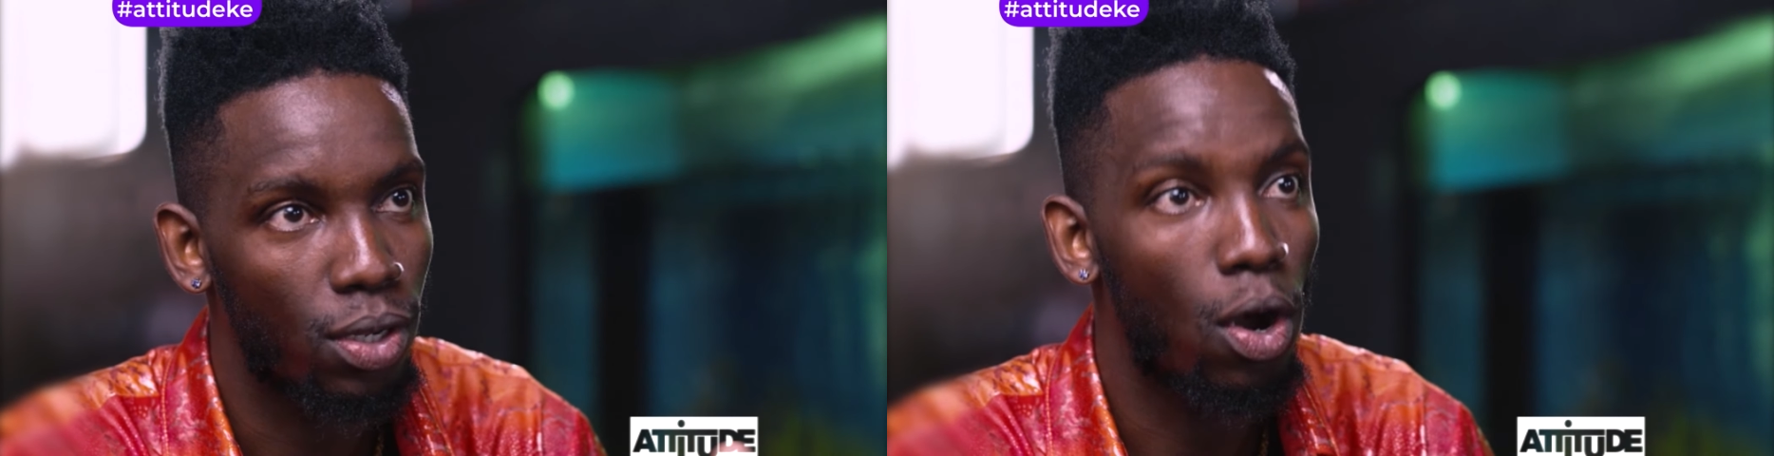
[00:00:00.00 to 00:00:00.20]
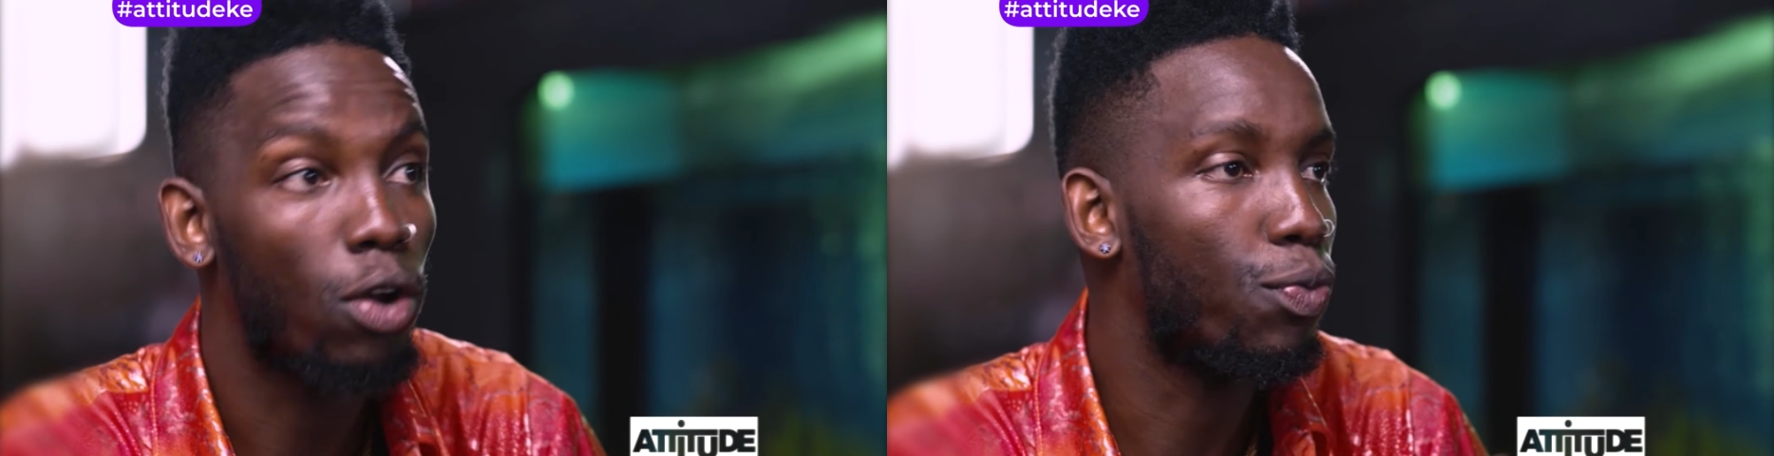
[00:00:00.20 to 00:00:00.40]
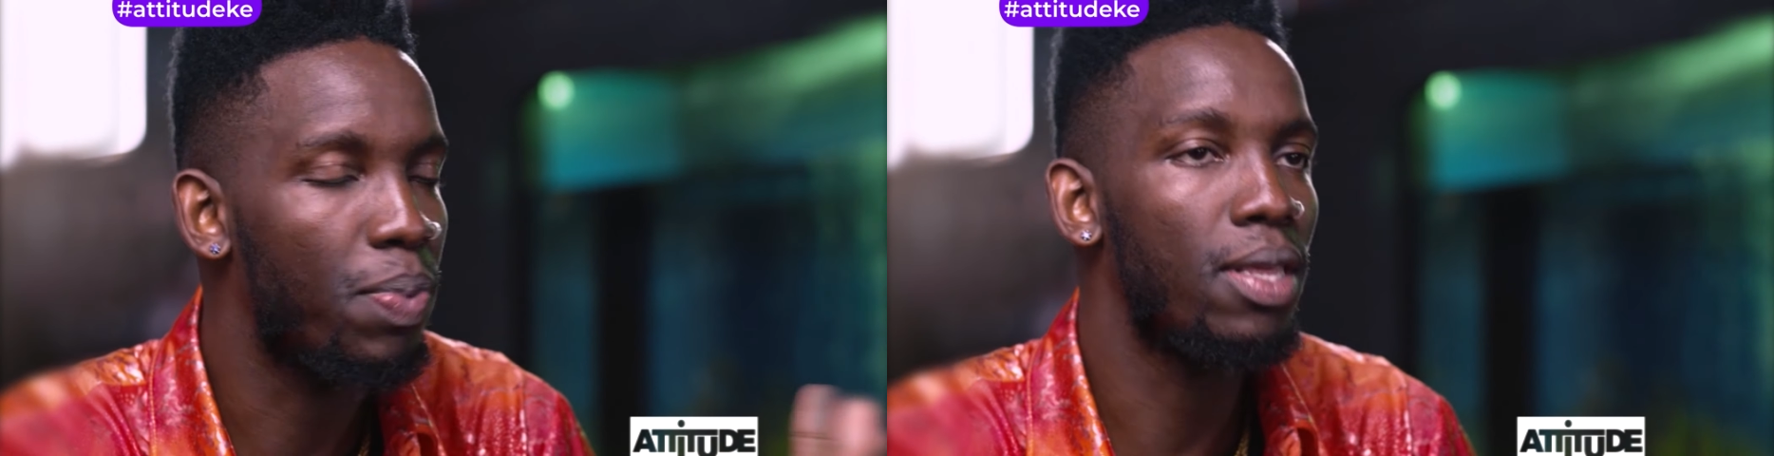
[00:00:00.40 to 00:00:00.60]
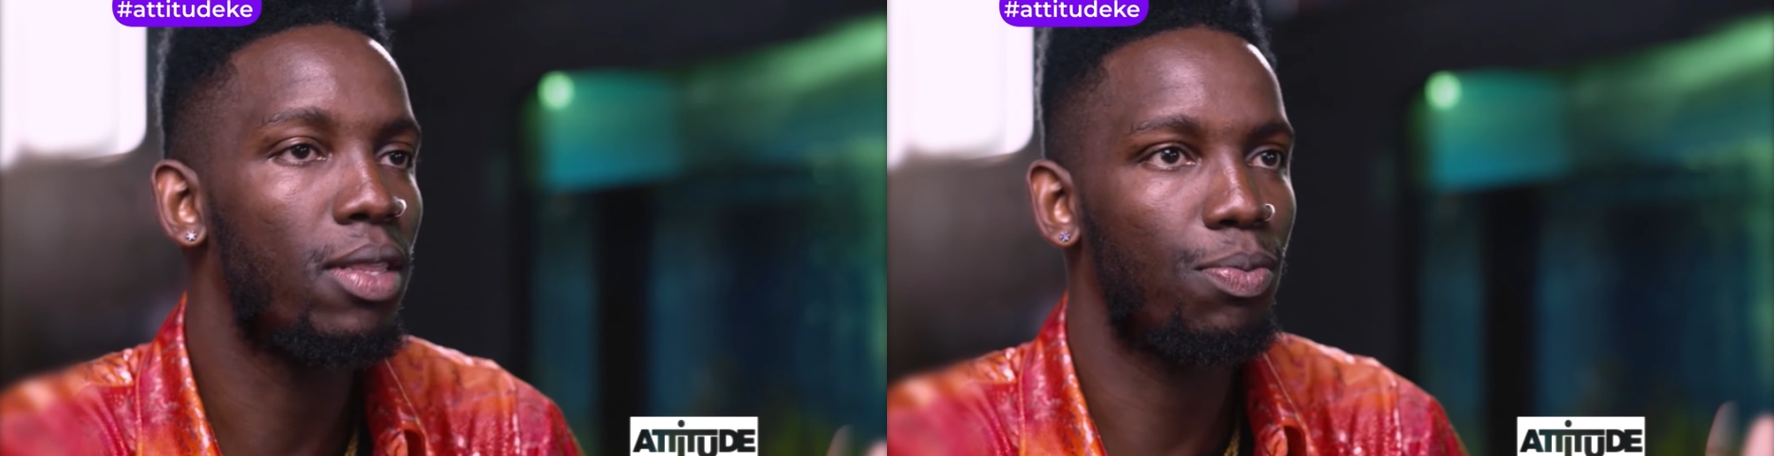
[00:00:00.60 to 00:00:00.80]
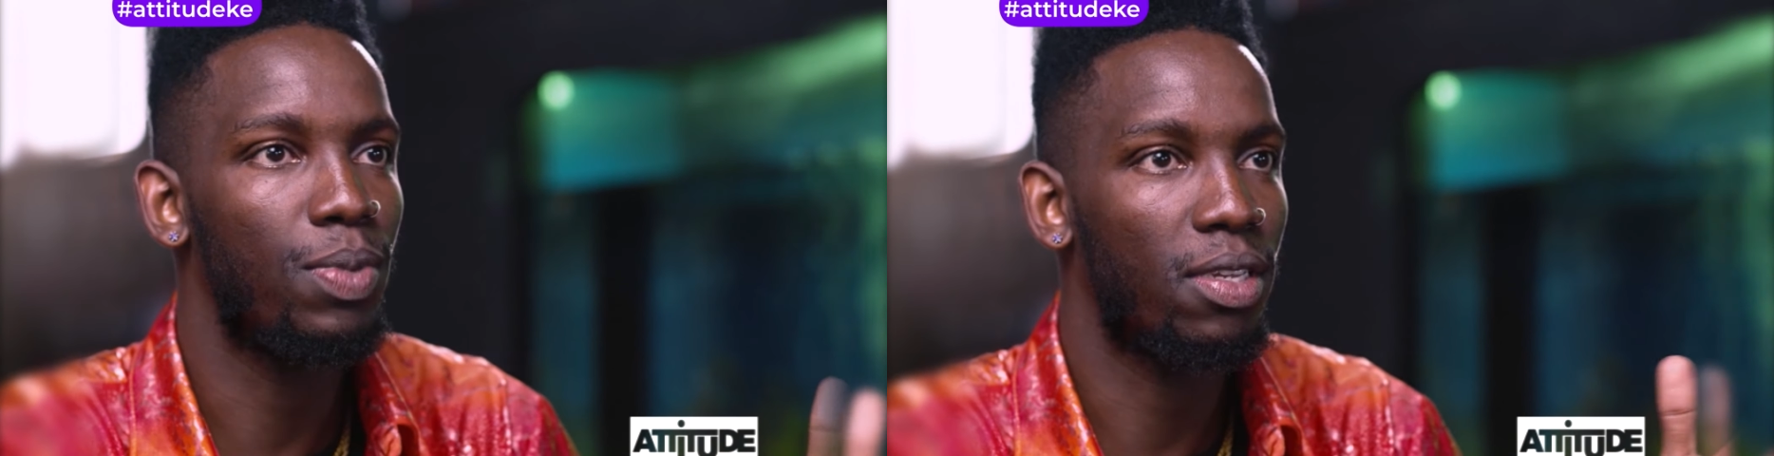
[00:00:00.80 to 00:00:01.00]
You know, to be in
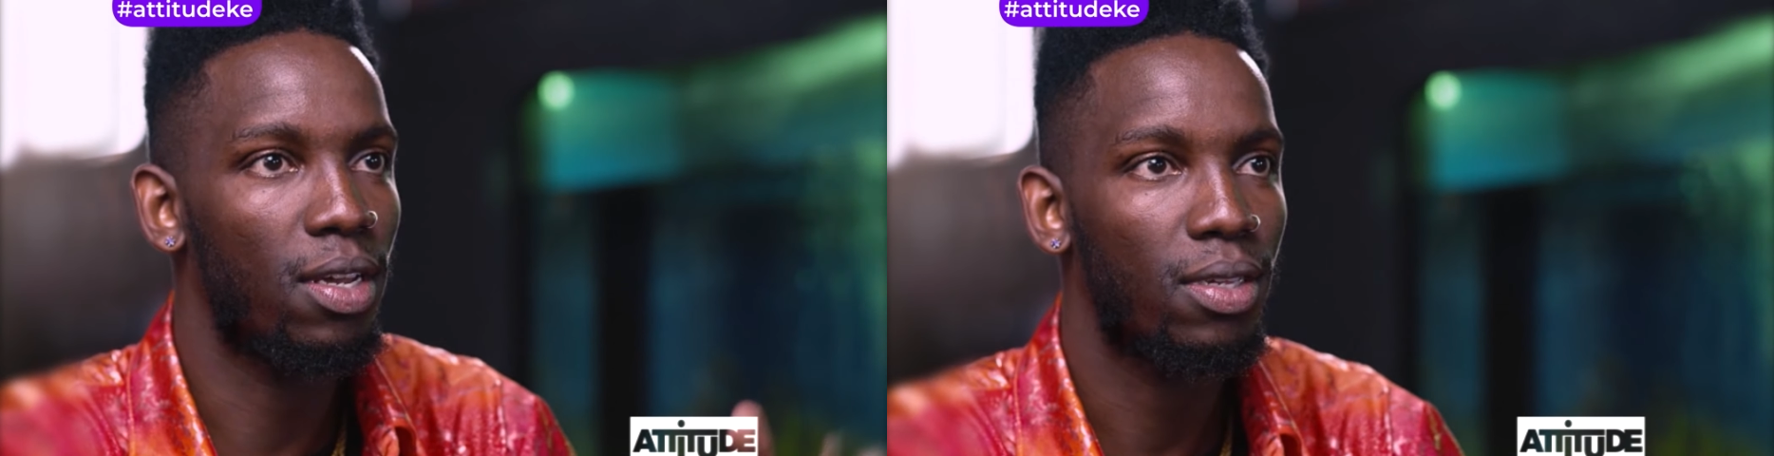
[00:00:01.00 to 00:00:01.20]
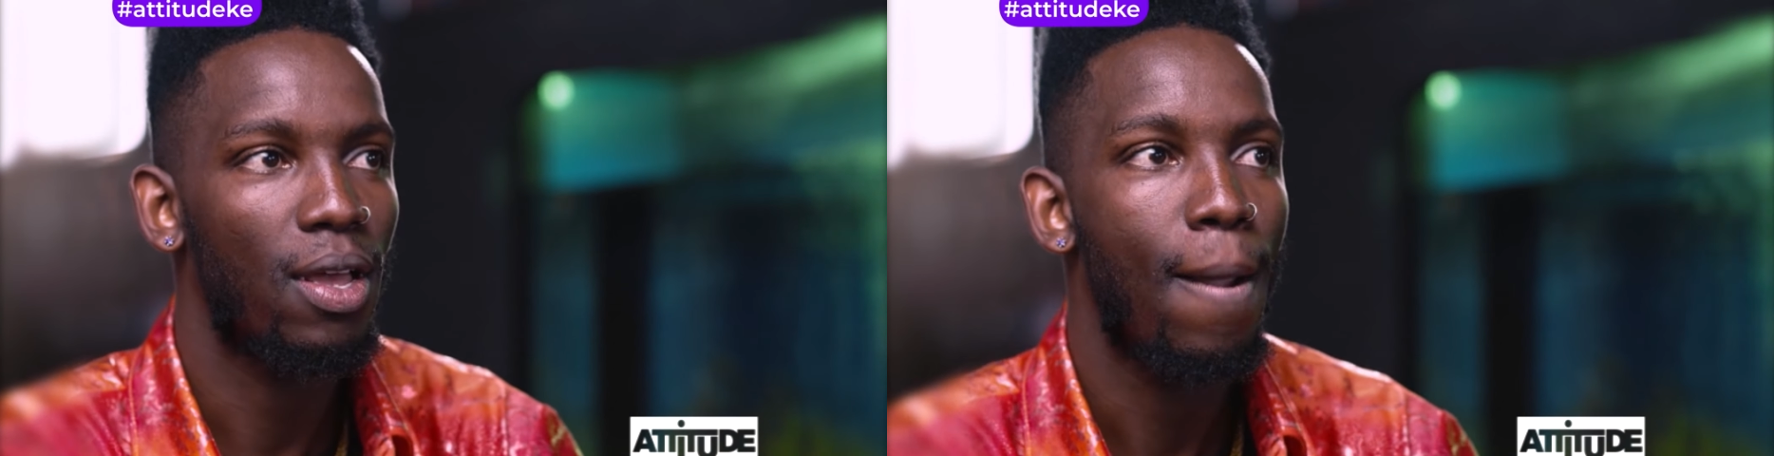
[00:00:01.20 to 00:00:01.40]
this business.